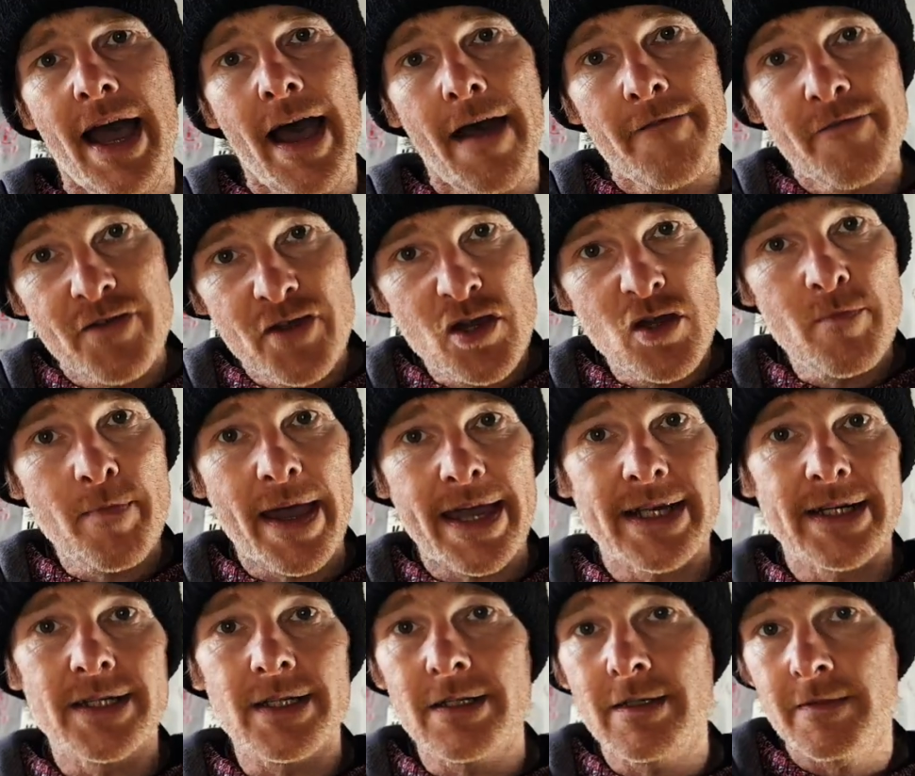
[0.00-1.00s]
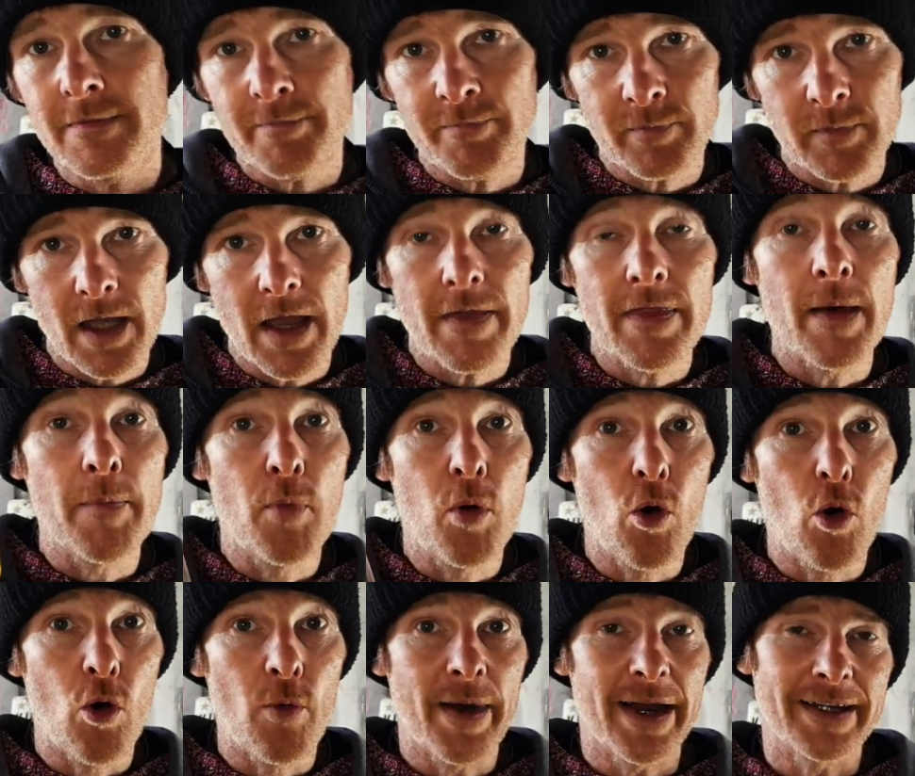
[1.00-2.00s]
have you made the
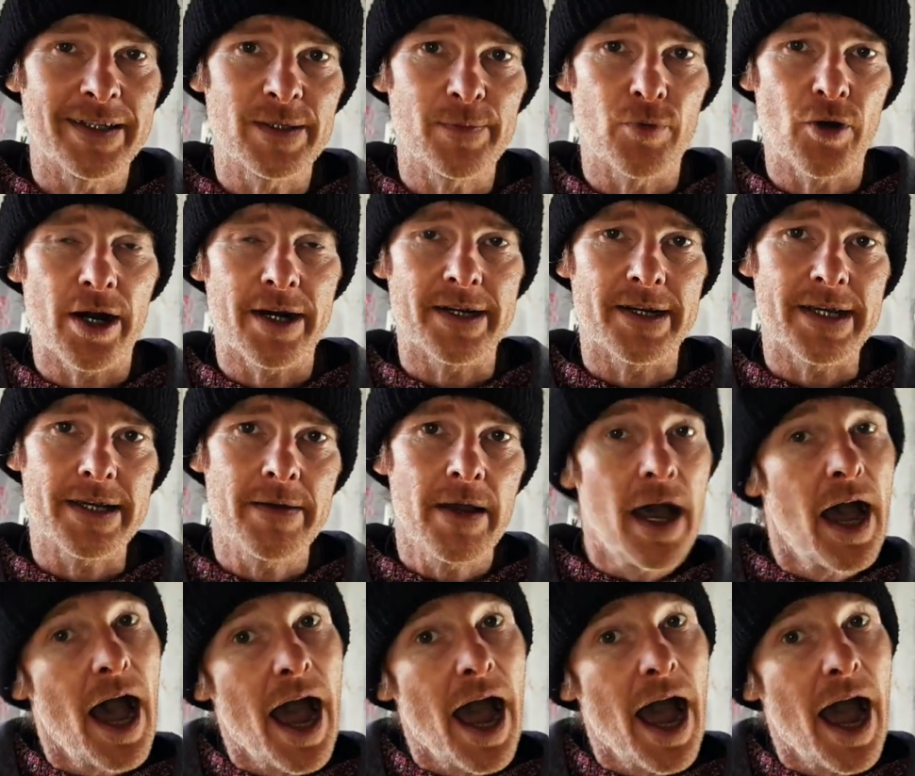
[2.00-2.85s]
Poor Man's Brandy?